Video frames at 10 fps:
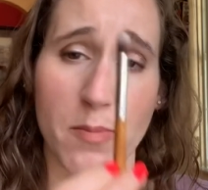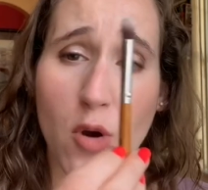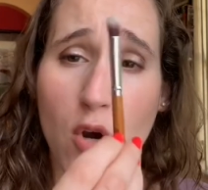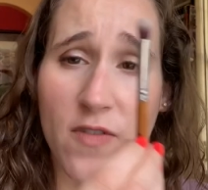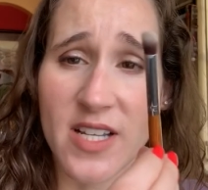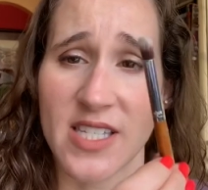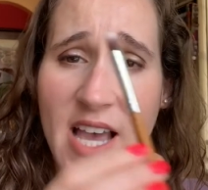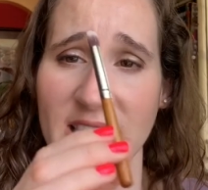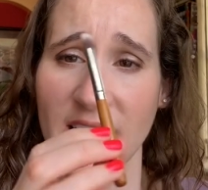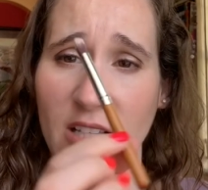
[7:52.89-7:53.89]
perfect
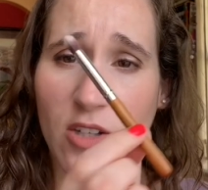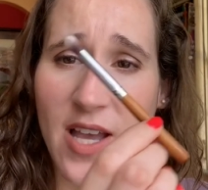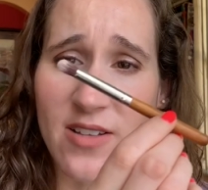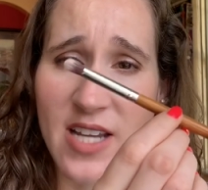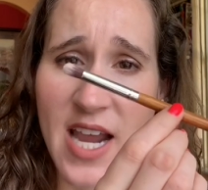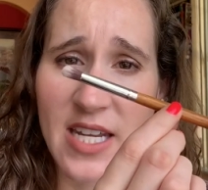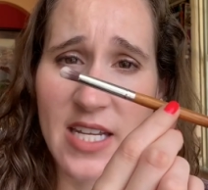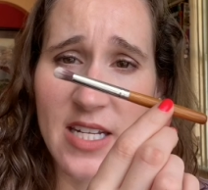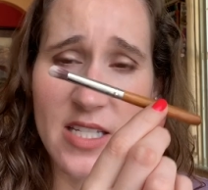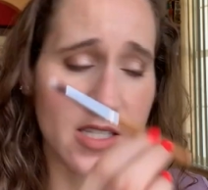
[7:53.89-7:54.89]
size. Like look how tiny
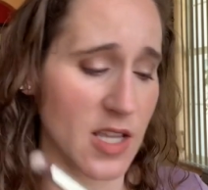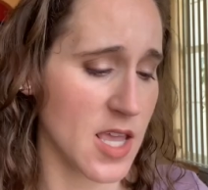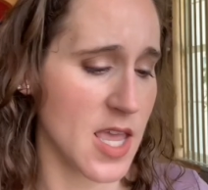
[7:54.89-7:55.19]
it is.